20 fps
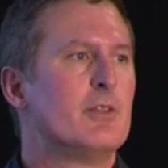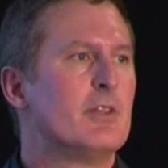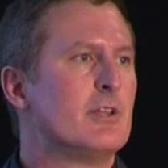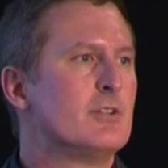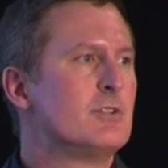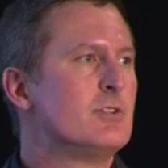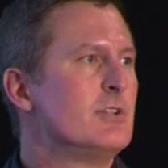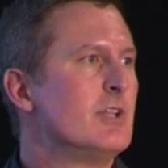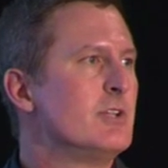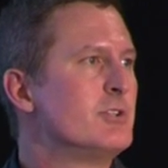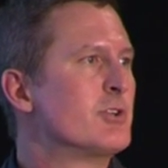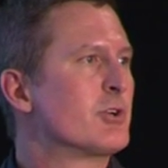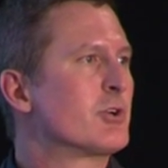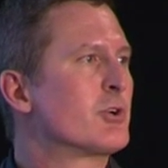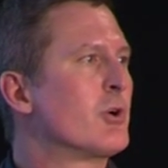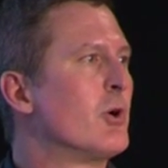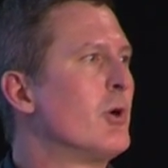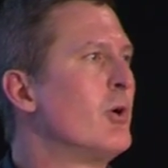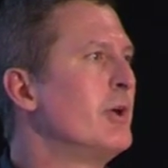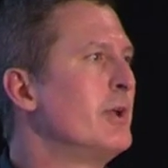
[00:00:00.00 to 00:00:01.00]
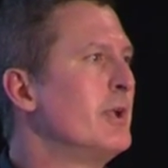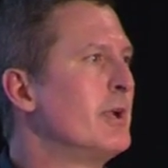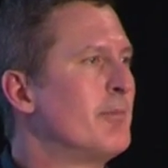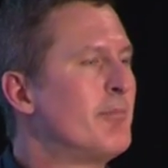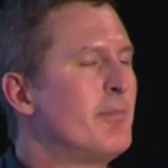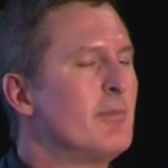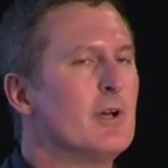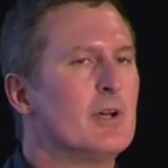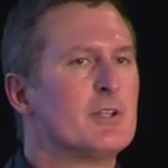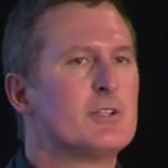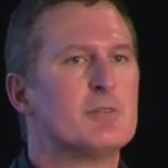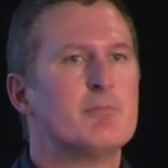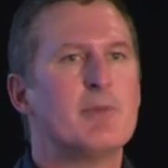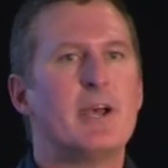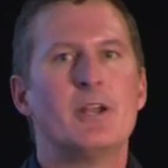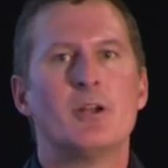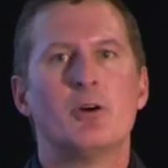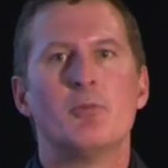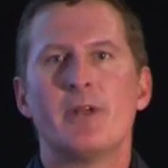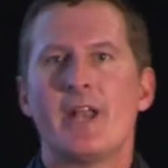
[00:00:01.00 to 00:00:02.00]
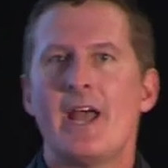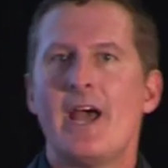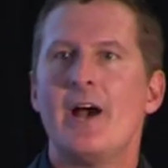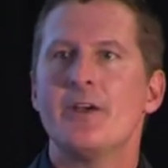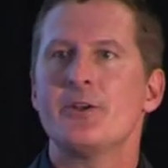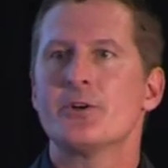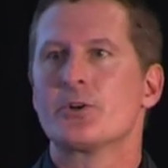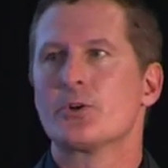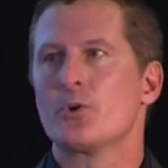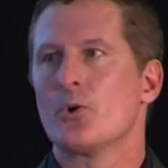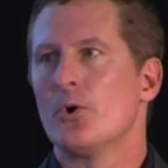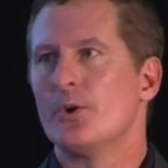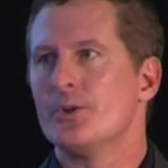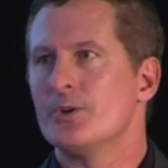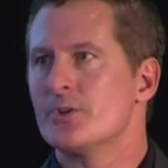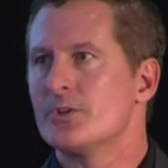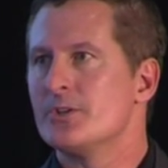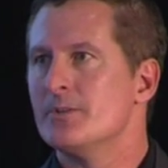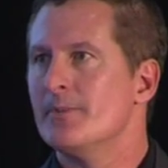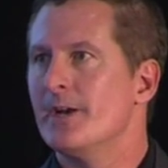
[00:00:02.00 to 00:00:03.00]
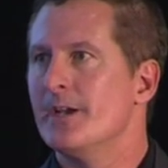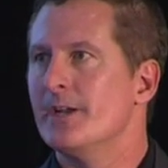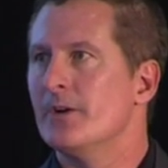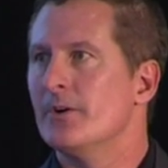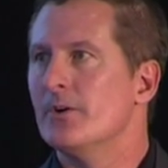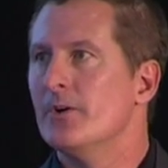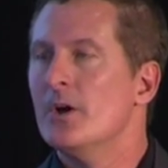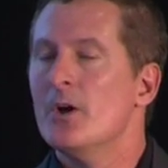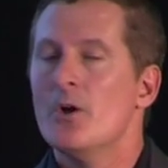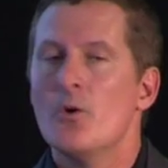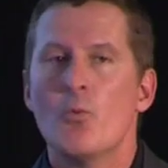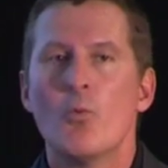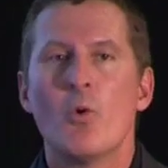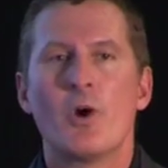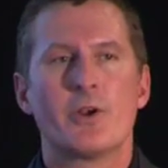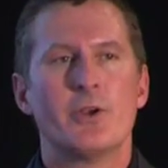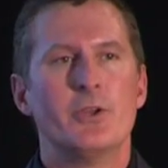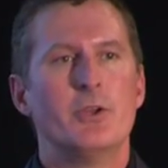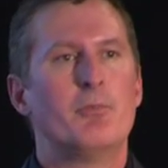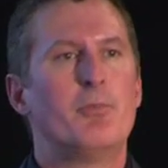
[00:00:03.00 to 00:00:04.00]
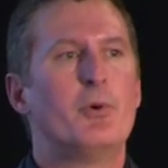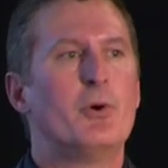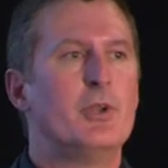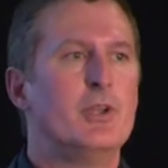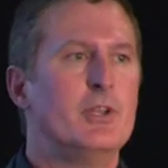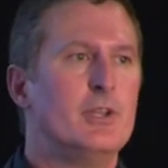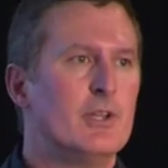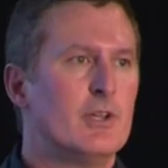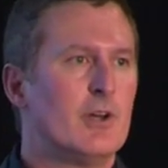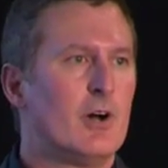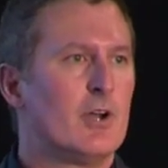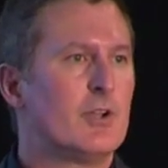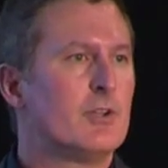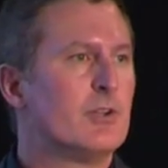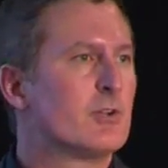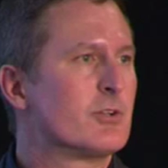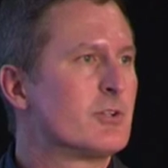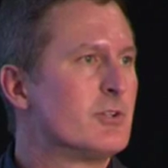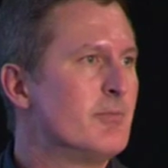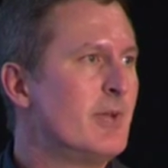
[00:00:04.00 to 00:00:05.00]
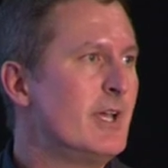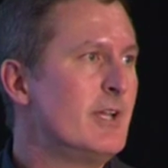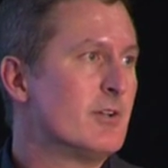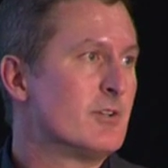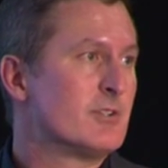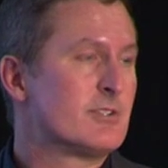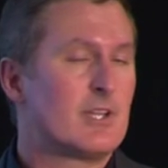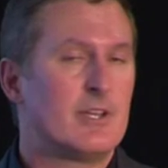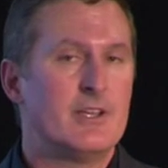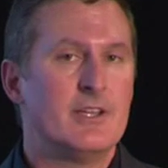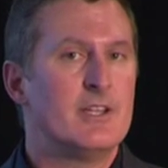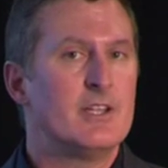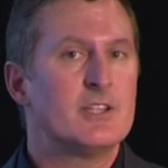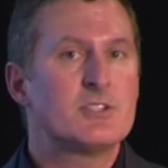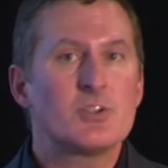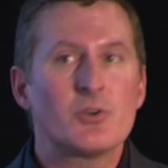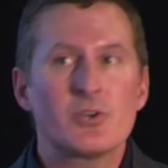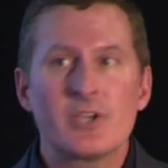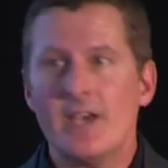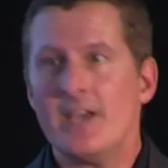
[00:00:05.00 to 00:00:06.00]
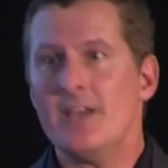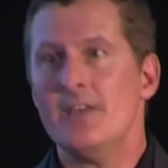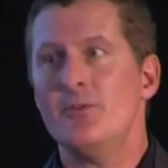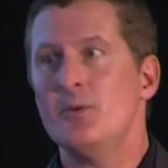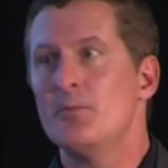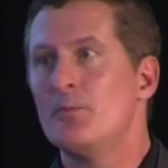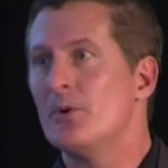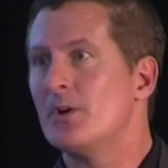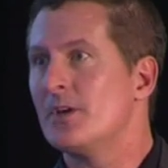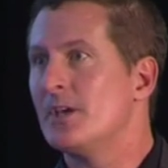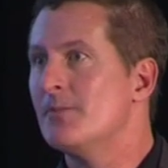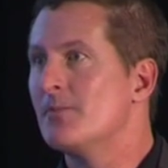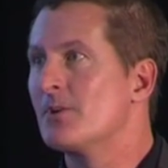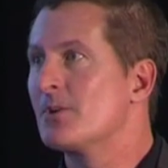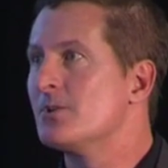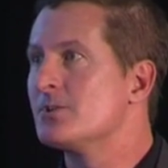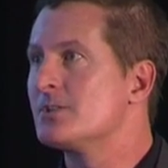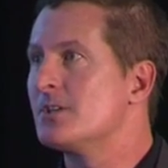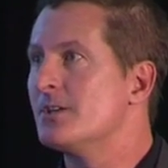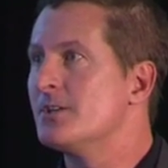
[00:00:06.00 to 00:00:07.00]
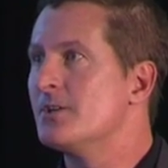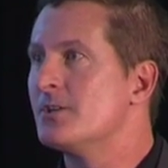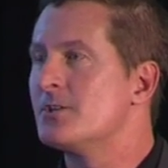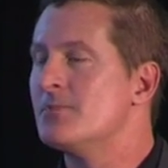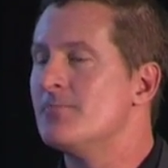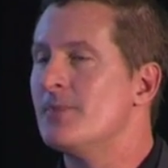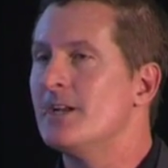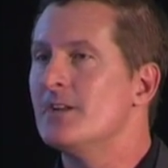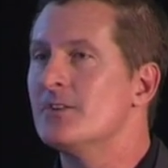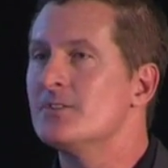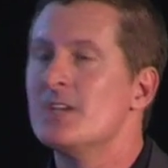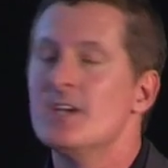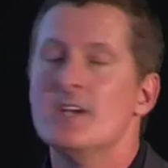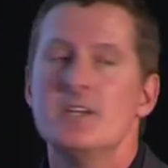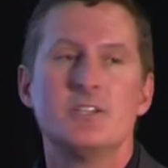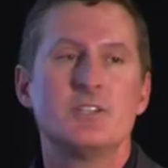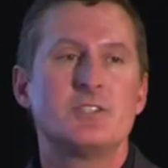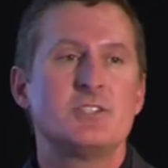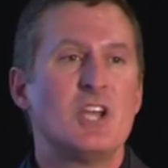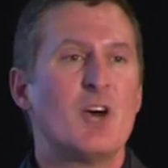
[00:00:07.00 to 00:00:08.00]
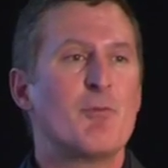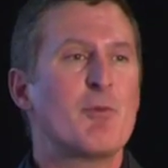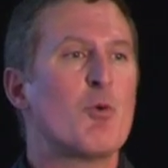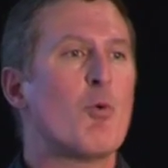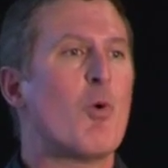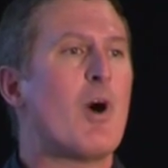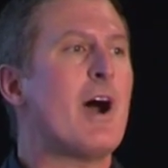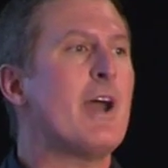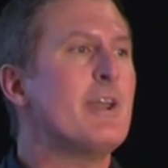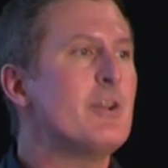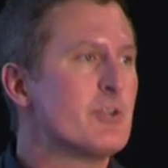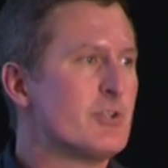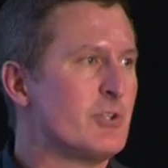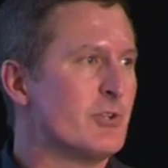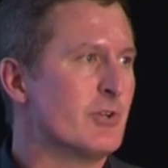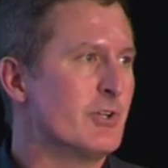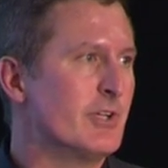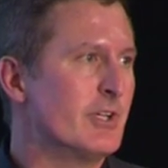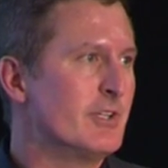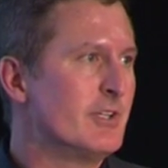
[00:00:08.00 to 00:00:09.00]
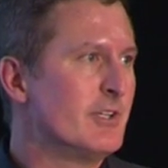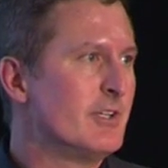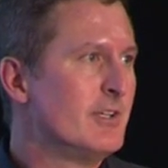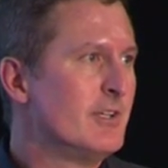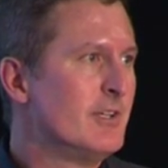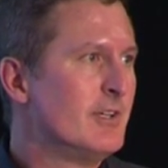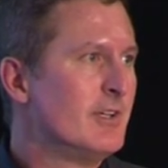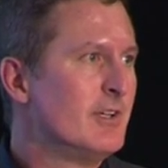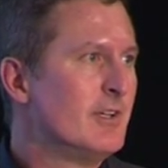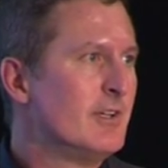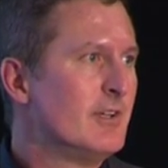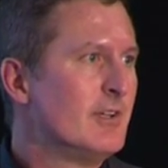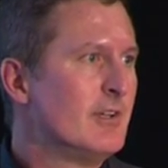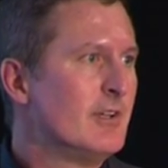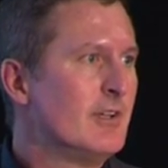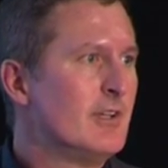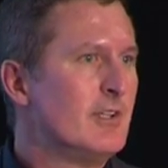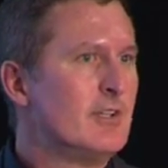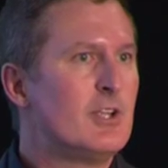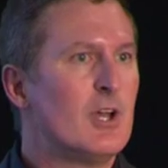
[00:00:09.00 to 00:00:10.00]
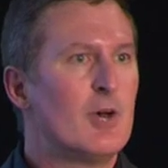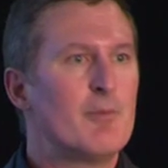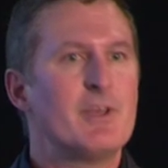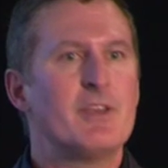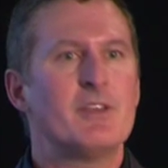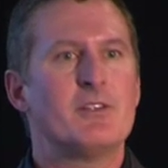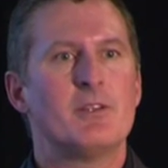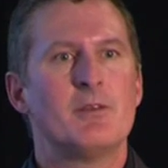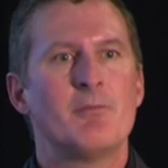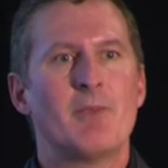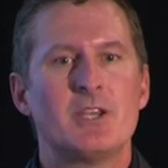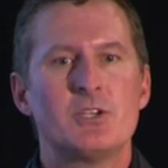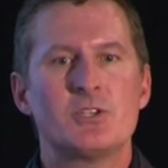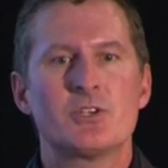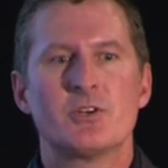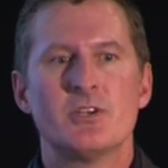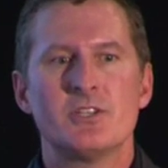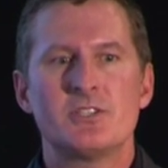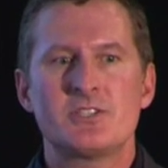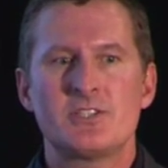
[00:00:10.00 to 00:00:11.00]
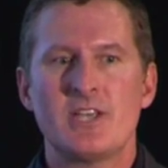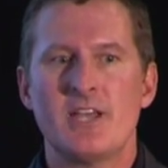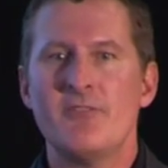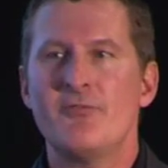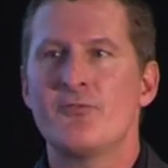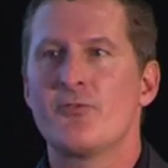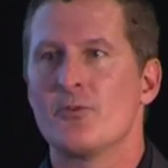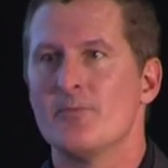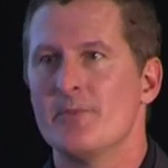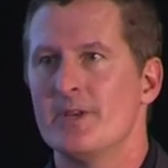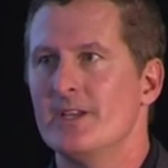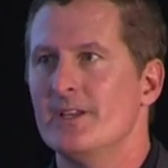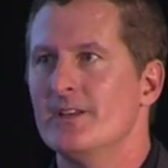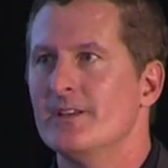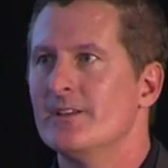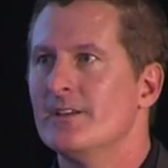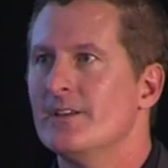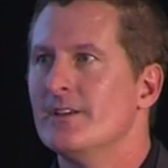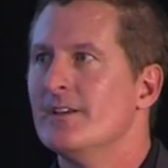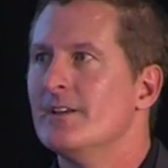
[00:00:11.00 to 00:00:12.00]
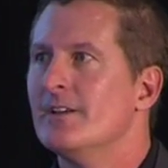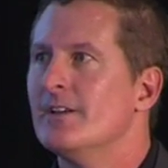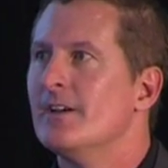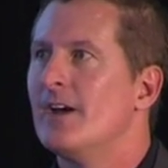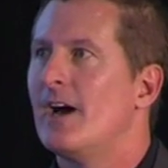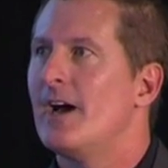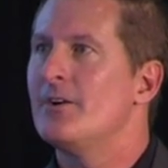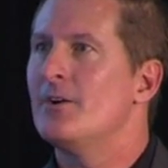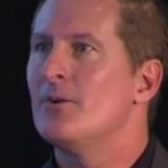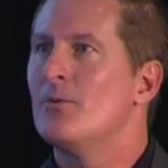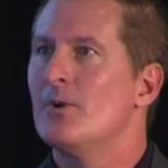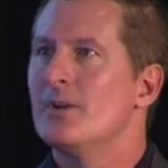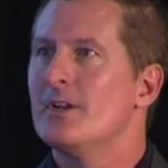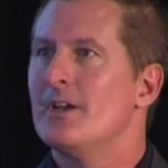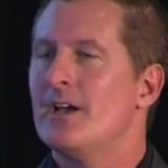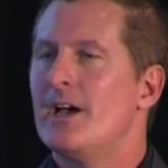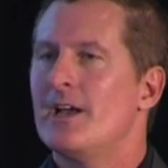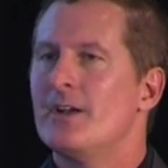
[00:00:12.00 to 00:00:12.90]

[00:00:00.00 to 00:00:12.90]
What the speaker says: that you're growing a tomato, but how you're growing your tomato. What are you putting on your tomatoes? And it's okay if you put chemicals on your tomatoes. Just tell me why you're doing it. And tell me it, and make sure it's safe for me. I don't